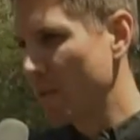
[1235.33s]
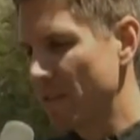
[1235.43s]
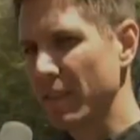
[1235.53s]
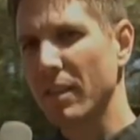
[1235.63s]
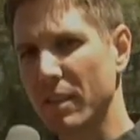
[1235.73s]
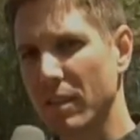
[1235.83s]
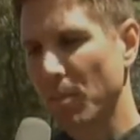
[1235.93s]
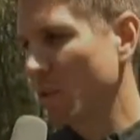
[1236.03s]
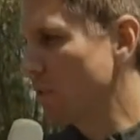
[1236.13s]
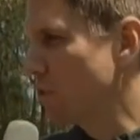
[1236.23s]
it is it's
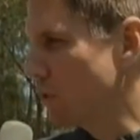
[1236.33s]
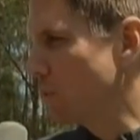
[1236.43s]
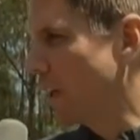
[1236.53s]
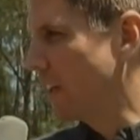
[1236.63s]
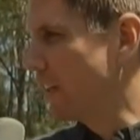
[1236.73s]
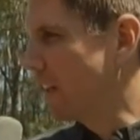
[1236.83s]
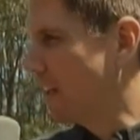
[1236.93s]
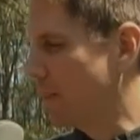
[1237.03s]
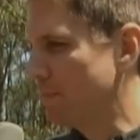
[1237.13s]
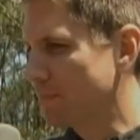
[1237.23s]
similar to
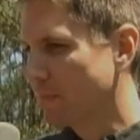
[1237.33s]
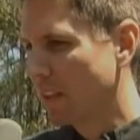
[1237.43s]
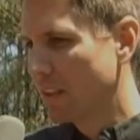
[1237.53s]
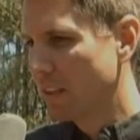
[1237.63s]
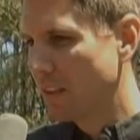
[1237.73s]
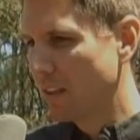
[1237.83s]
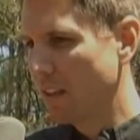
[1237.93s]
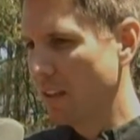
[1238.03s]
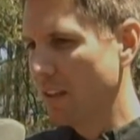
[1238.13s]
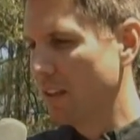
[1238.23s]

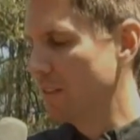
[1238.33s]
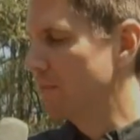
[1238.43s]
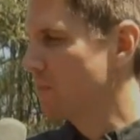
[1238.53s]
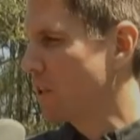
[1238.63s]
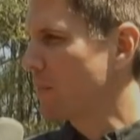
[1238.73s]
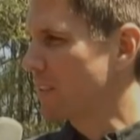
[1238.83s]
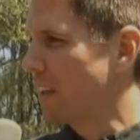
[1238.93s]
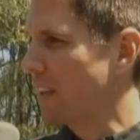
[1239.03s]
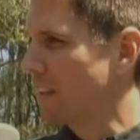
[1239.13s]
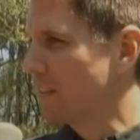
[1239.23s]
a septic
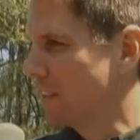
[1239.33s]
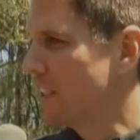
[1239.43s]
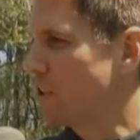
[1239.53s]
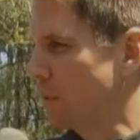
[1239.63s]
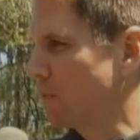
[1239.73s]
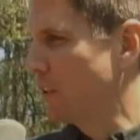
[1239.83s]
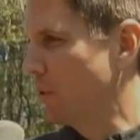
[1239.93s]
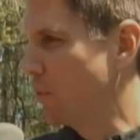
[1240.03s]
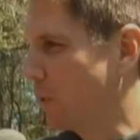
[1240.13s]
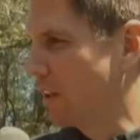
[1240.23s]
tank leaching
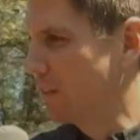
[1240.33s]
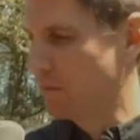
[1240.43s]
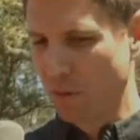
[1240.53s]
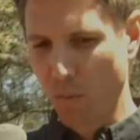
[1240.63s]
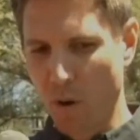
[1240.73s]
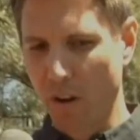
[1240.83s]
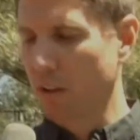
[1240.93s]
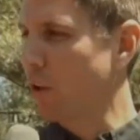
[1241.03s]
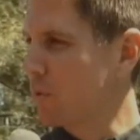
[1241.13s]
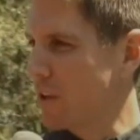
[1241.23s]
field, where the water
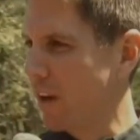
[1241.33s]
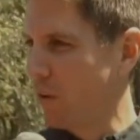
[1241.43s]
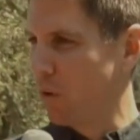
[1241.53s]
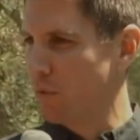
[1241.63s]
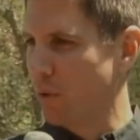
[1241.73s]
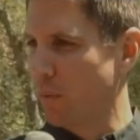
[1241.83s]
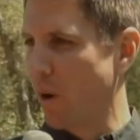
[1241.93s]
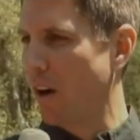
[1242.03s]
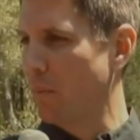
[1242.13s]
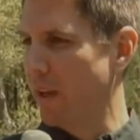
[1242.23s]
goes out over a
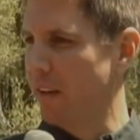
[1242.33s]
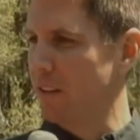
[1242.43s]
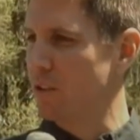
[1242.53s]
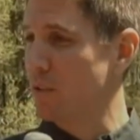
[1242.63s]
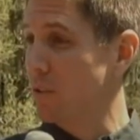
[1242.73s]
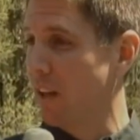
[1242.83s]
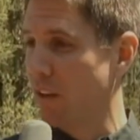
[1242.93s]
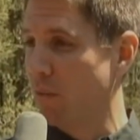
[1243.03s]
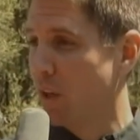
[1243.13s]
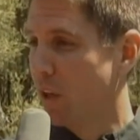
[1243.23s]
rock bed and just kind
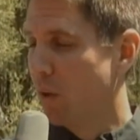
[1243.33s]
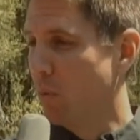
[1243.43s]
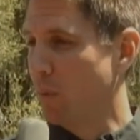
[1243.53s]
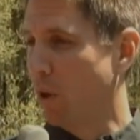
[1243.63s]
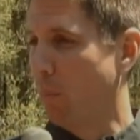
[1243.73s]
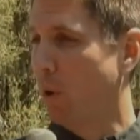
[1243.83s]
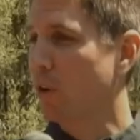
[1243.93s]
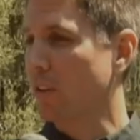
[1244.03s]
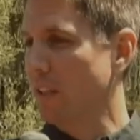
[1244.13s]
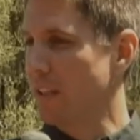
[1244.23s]
of what we call
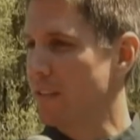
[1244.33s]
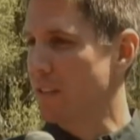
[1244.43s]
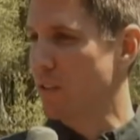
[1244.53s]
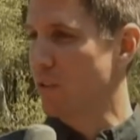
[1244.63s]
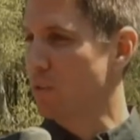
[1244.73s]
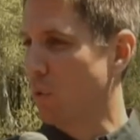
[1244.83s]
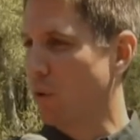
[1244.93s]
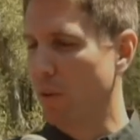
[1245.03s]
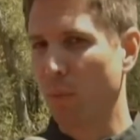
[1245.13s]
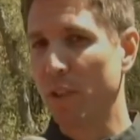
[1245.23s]
percolates into the
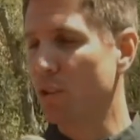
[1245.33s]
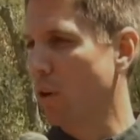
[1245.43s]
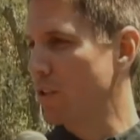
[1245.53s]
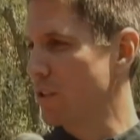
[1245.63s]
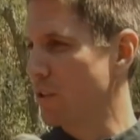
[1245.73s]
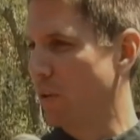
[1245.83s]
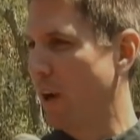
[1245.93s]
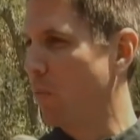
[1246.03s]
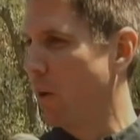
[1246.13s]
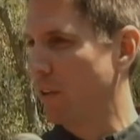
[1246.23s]
soil and recharges the
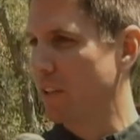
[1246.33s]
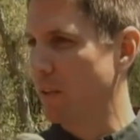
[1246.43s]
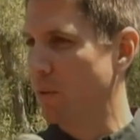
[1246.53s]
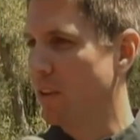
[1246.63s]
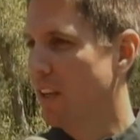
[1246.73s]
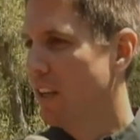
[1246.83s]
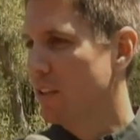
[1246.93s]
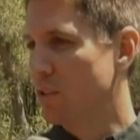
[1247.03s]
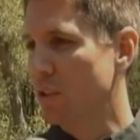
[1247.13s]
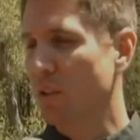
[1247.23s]
groundwater table.
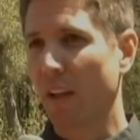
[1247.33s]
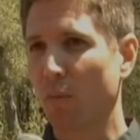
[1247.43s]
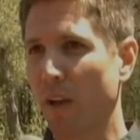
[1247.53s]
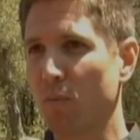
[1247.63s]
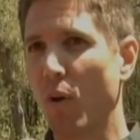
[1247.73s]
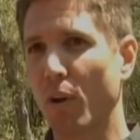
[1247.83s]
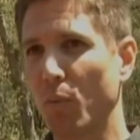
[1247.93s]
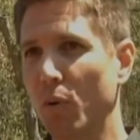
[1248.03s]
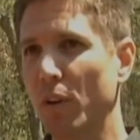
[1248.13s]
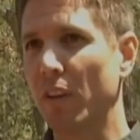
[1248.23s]
Just like rainwater
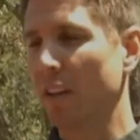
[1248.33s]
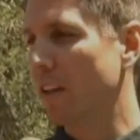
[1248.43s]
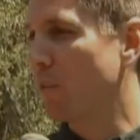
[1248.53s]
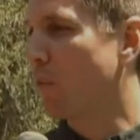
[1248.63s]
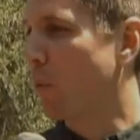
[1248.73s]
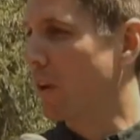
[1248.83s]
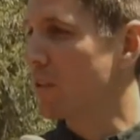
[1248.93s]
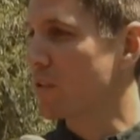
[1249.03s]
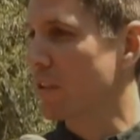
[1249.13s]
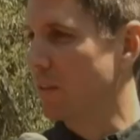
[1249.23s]
would in a
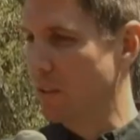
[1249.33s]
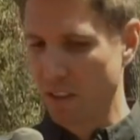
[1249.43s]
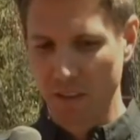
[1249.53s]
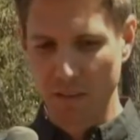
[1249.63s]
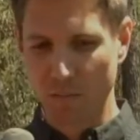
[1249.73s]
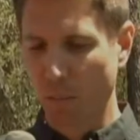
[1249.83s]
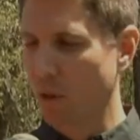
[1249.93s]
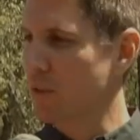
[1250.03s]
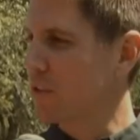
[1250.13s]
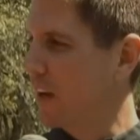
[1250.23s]
forest, it
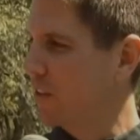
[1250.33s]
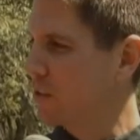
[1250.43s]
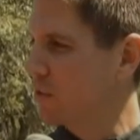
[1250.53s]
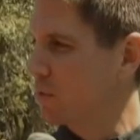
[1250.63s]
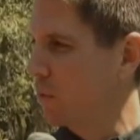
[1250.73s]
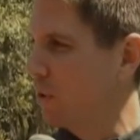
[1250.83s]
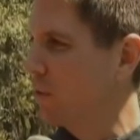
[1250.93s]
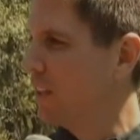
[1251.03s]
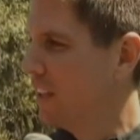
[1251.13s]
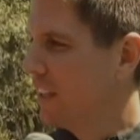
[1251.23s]
perks down into the
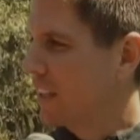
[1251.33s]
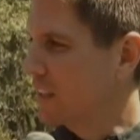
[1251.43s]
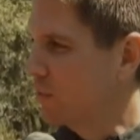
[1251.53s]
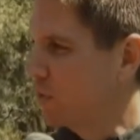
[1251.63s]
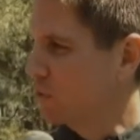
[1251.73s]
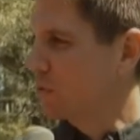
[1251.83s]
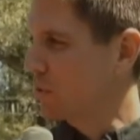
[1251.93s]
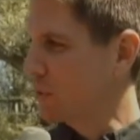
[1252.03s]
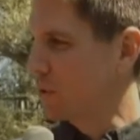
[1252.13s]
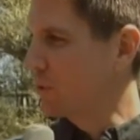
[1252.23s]
soil, gets filtered
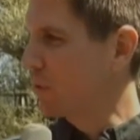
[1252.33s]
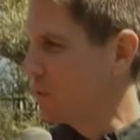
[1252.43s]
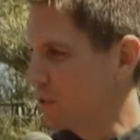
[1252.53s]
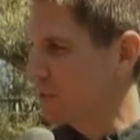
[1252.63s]
through, goes